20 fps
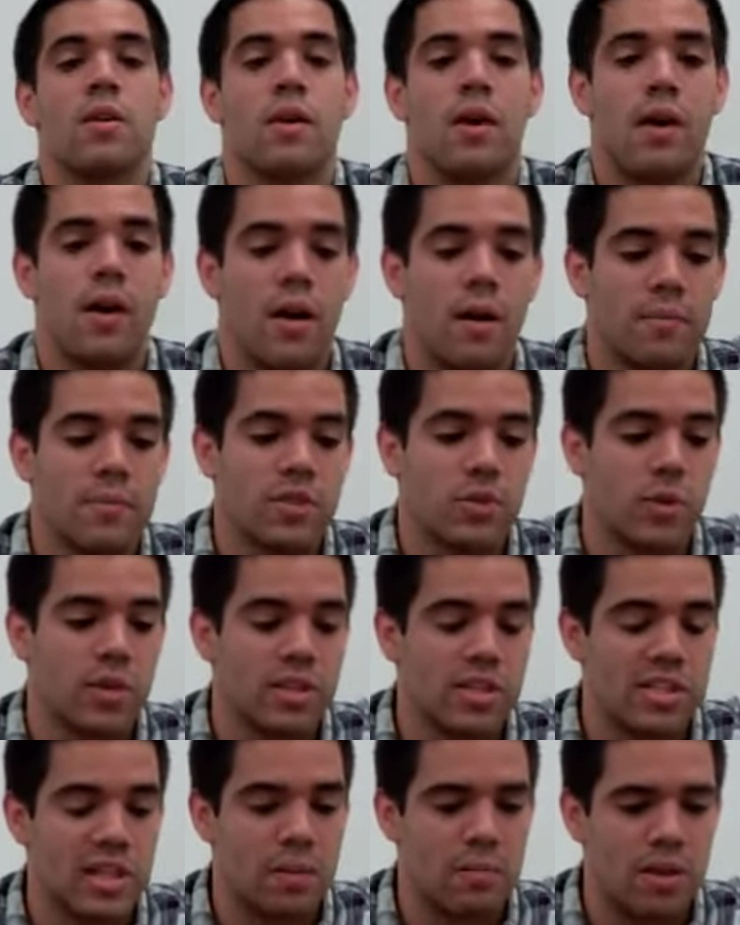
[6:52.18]
um, to really
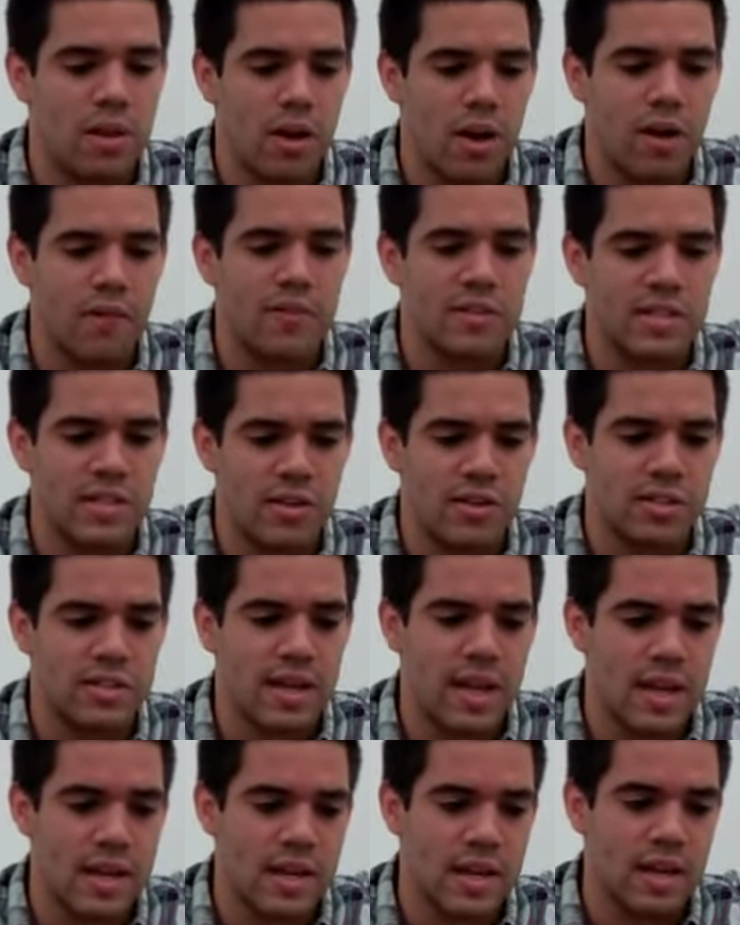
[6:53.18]
just keep the office
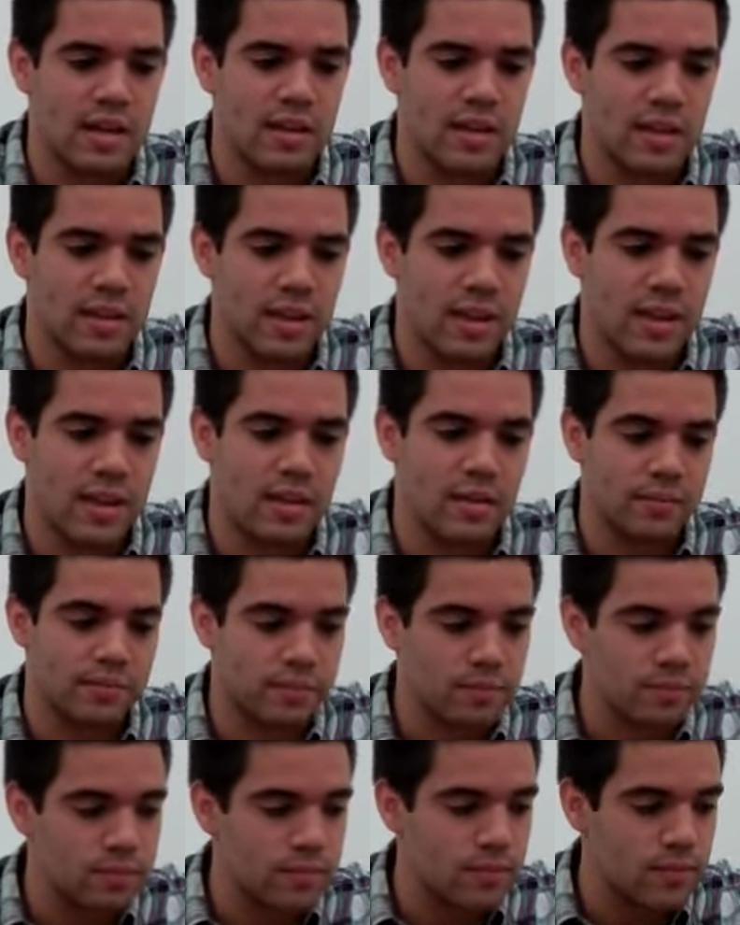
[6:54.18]
entertained, and I think that
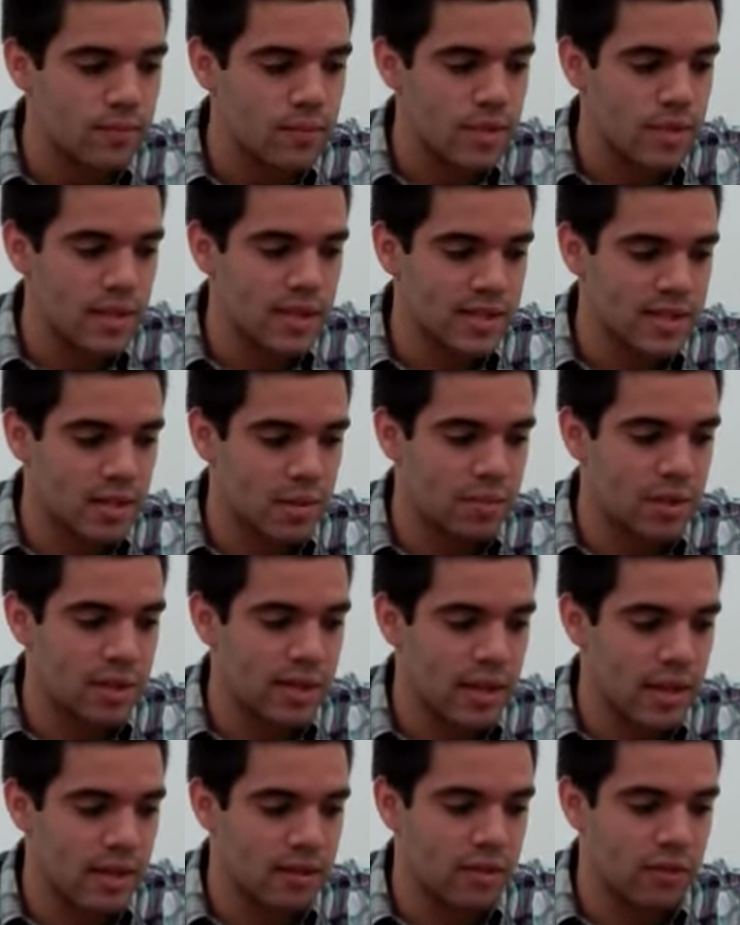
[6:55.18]
it's something
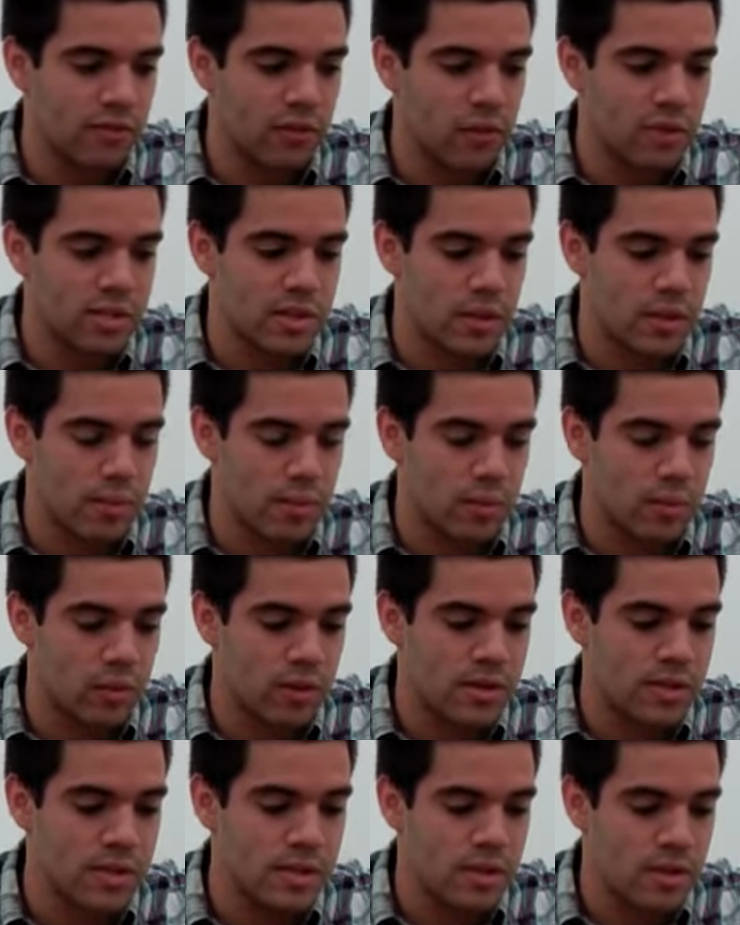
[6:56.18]
that the full time
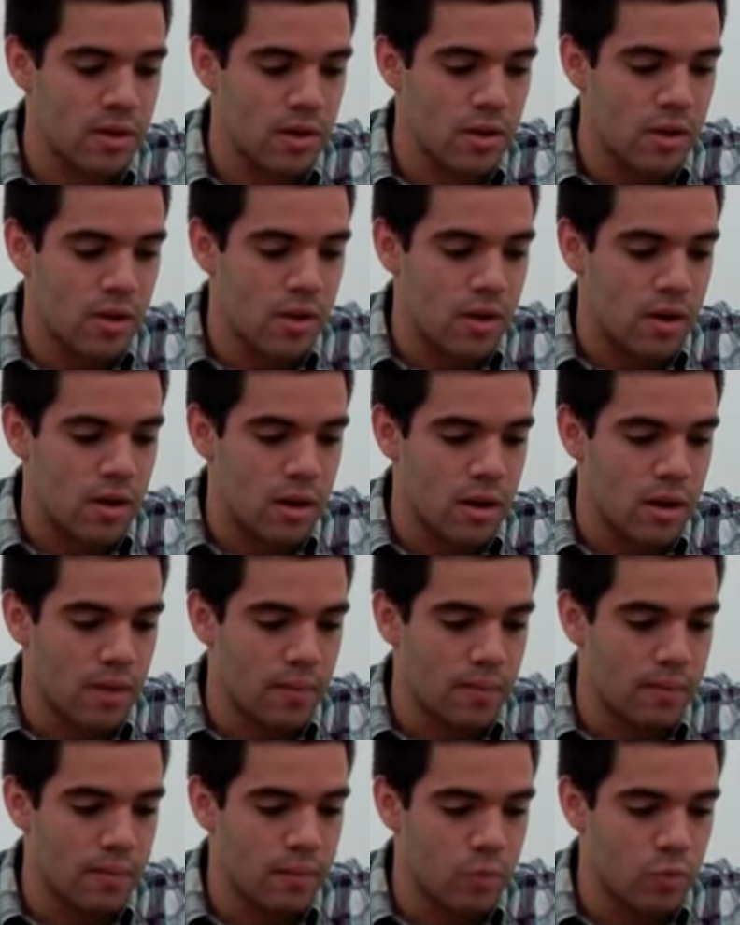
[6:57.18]
employees
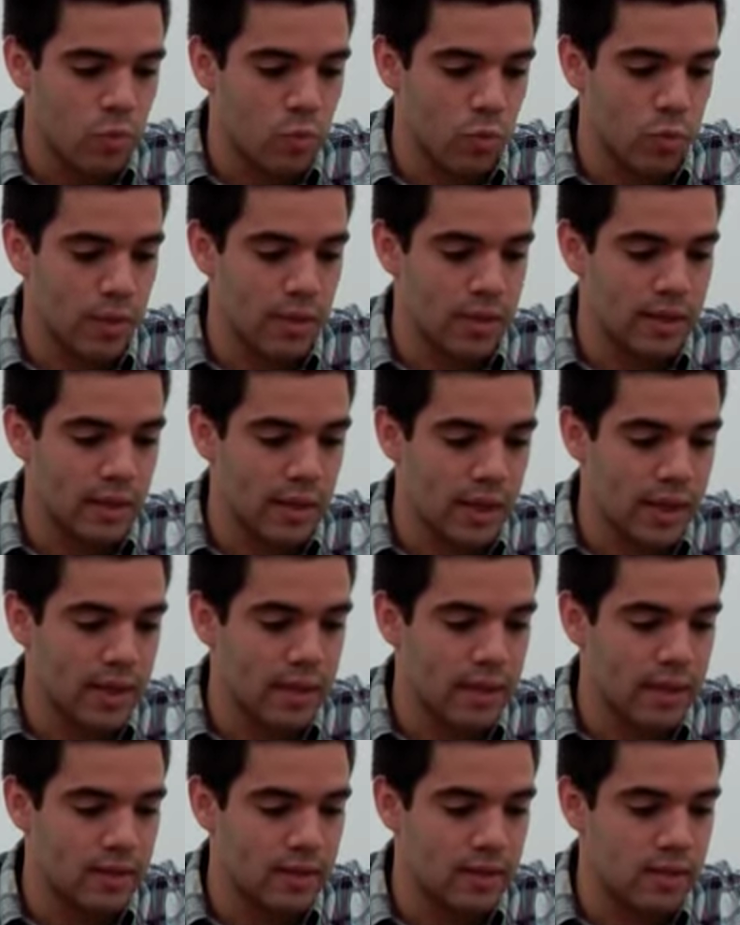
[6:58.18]
um, will really
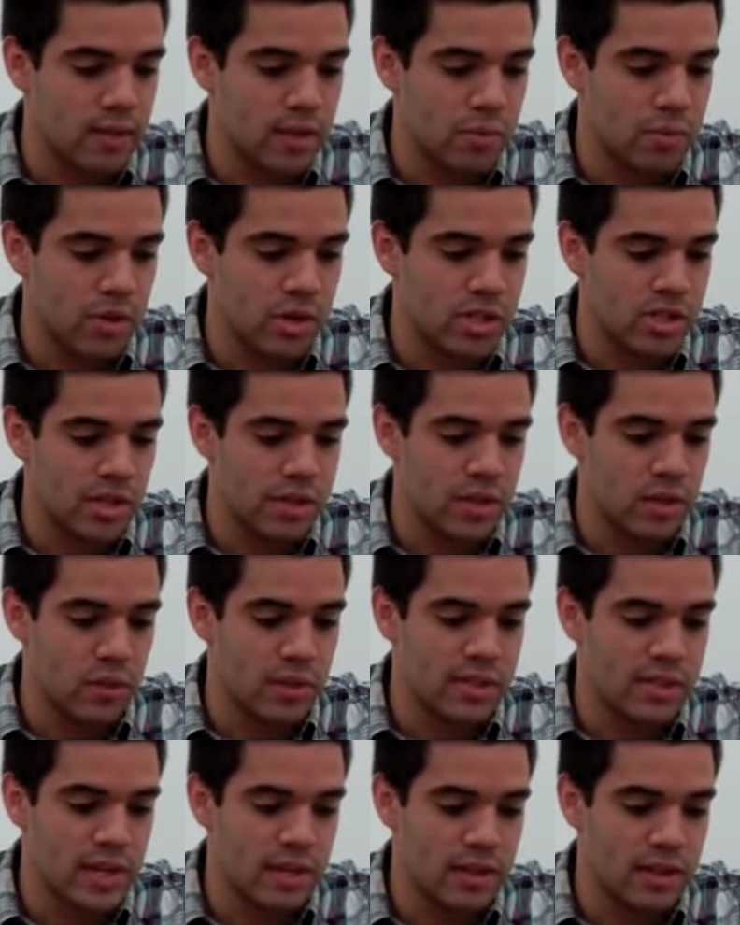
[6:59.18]
like and, and appreciate that
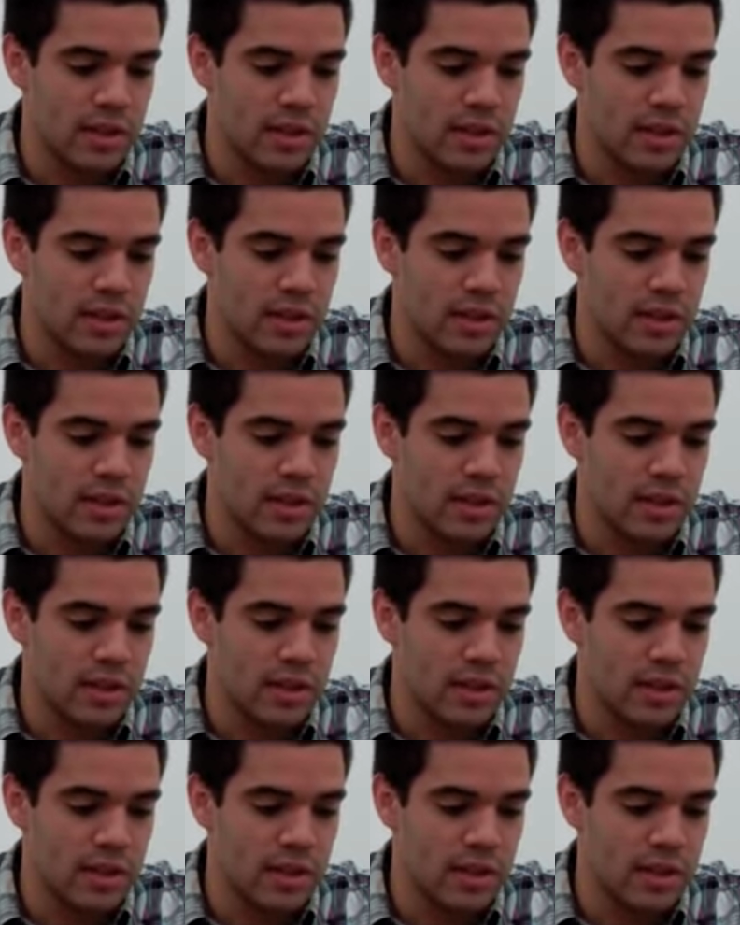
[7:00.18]
we take